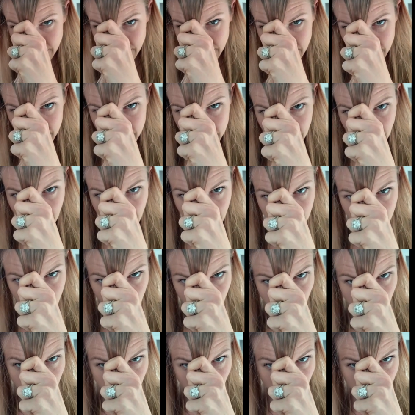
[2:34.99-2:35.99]
the same
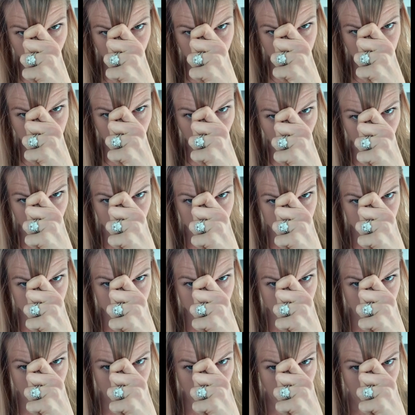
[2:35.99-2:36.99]
on both
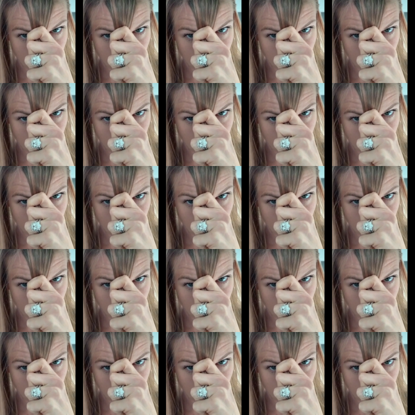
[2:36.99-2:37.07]
sides.